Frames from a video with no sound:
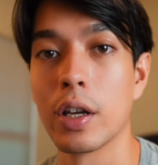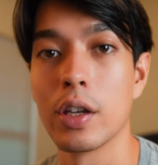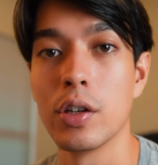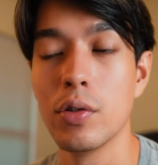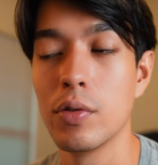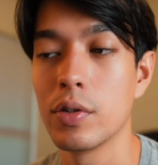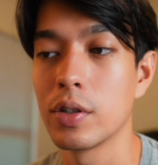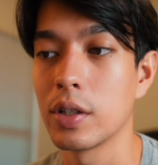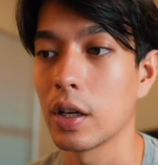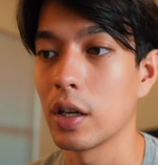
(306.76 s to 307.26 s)
I can
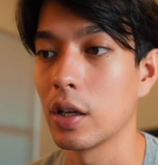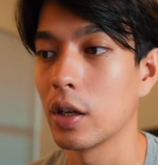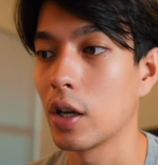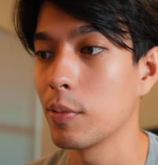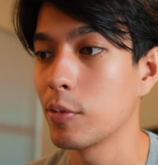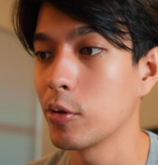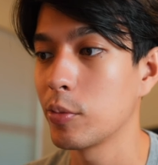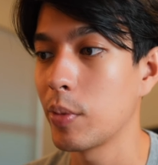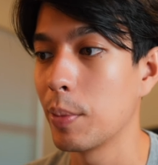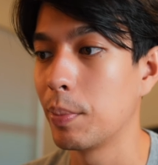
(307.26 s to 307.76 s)
do is I can
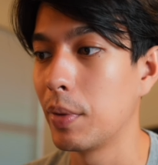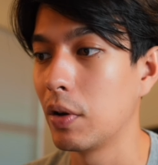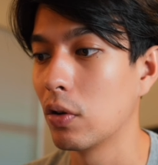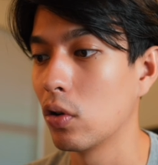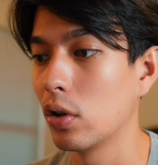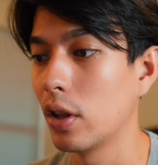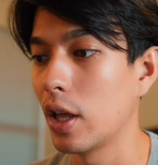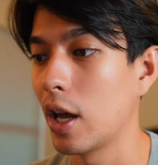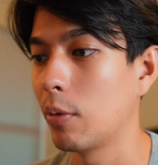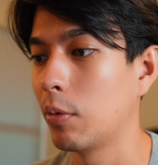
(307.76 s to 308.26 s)
come to my
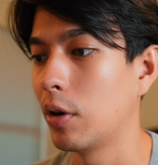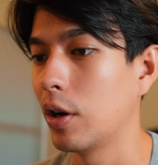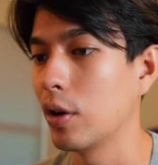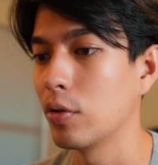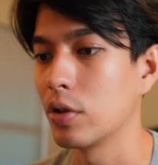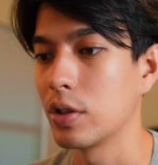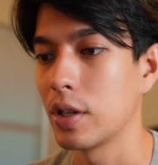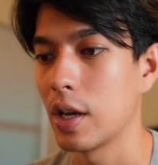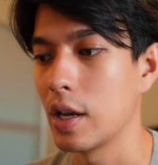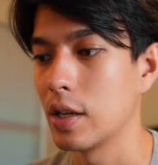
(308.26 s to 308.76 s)
B-roll library,
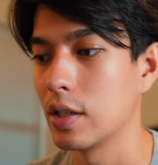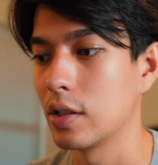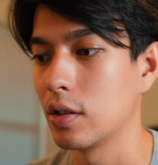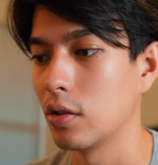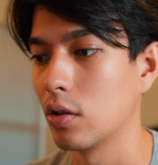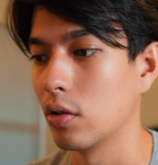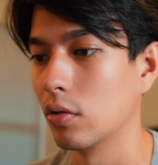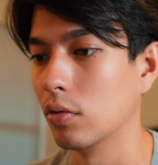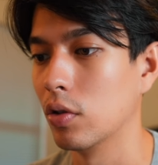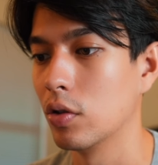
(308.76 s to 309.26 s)
which has, you
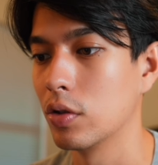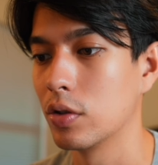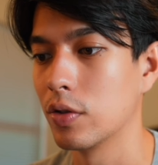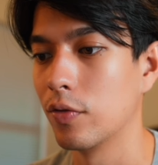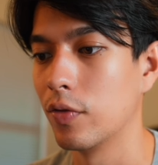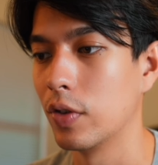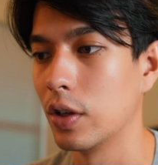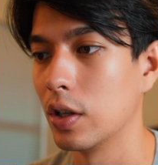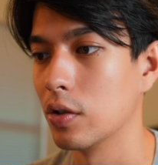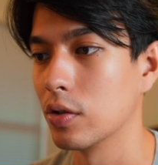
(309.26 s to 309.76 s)
know, loads of
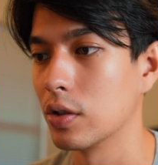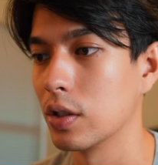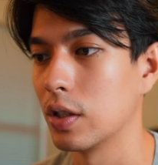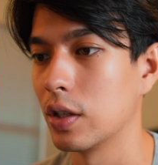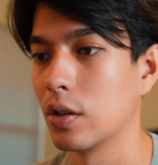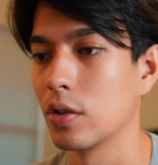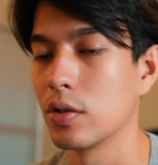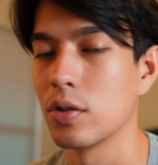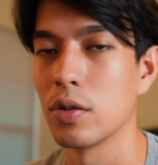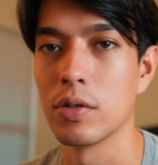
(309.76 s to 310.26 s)
videos in
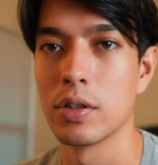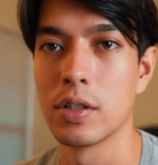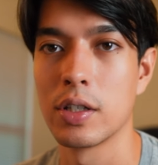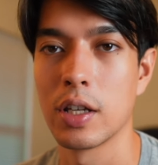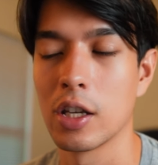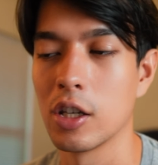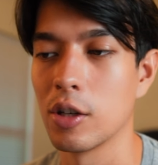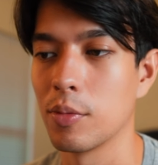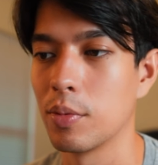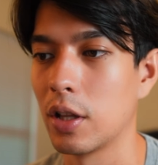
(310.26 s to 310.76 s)
here, so it's
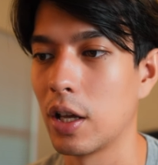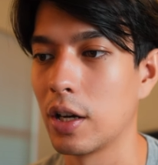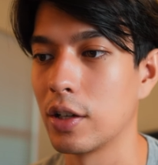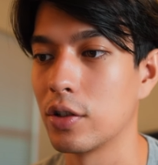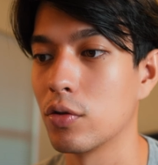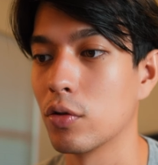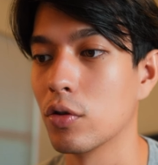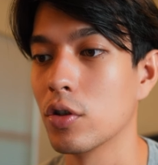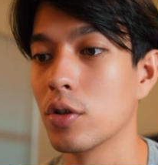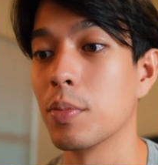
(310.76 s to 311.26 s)
taking up a lot of
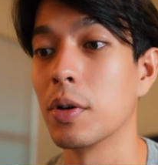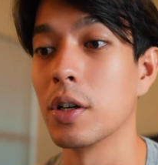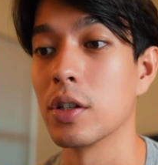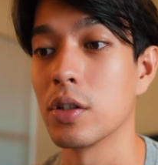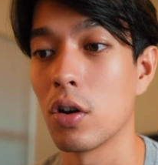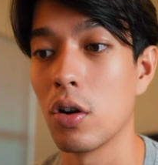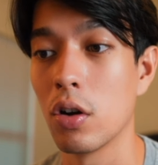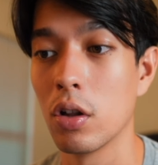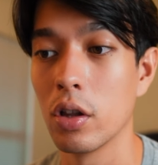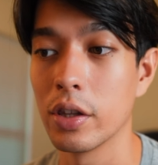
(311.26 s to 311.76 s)
storage, but it's
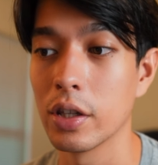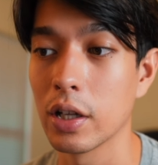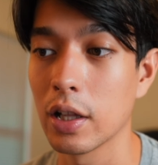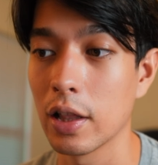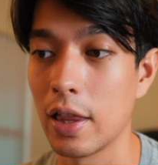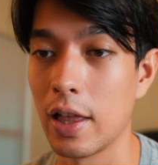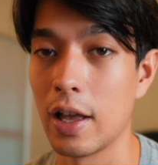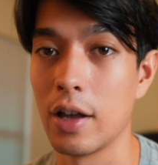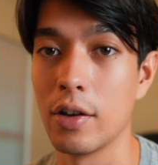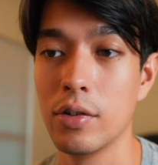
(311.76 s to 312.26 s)
all on the
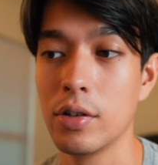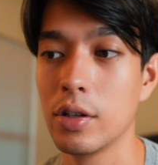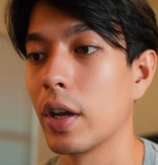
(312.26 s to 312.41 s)
cloud.